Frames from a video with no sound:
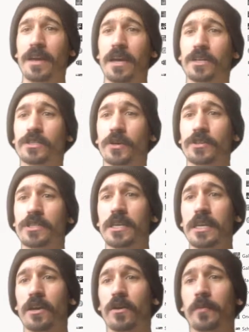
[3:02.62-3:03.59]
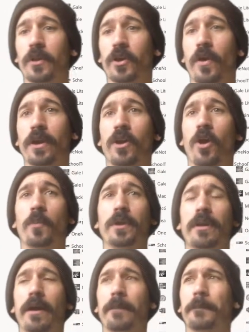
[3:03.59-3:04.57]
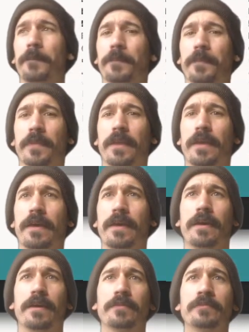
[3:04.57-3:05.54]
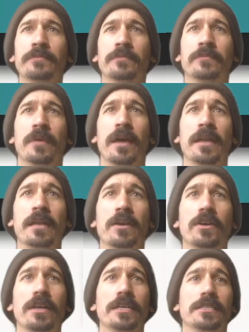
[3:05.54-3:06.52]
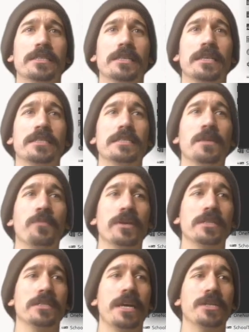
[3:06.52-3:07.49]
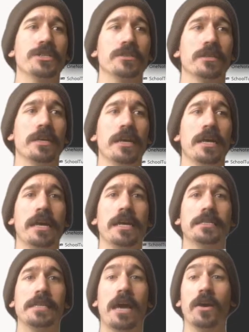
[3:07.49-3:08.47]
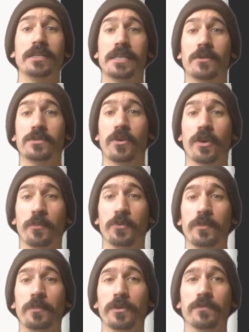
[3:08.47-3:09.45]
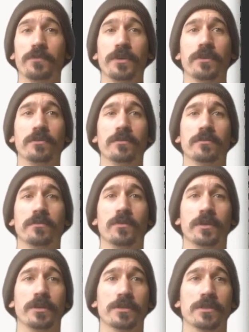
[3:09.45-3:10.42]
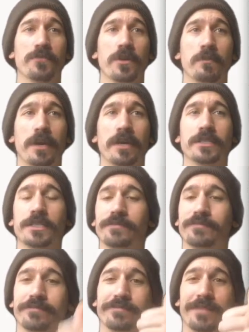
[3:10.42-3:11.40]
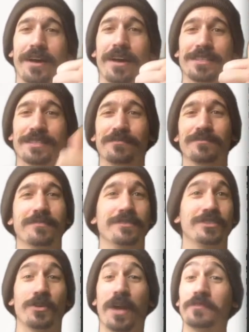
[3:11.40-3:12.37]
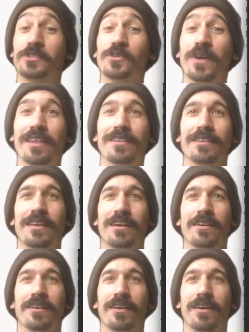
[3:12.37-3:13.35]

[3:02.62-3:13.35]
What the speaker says: So here's the Keynote. I'm going to go ahead and open it up. And here it is. This is the presentation. See how I said it was already pre-built for you? Well, here's the front page. Awesome. Don't have to do anything there.